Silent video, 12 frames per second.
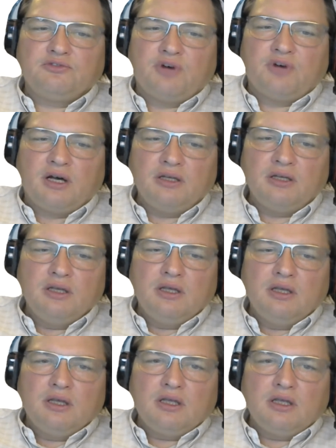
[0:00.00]
alpha,
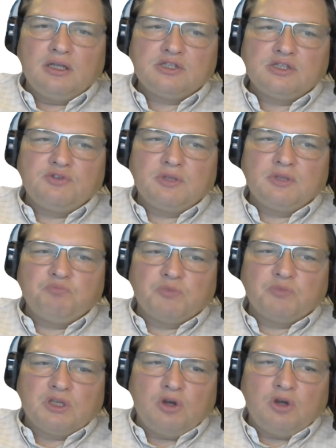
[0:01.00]
it's the
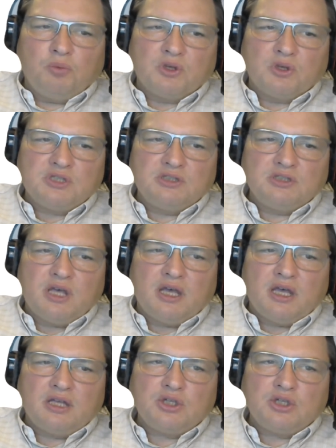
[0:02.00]
opposite
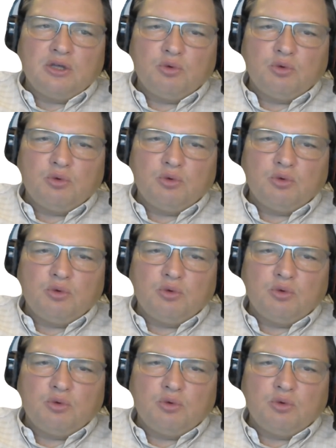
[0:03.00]
edge,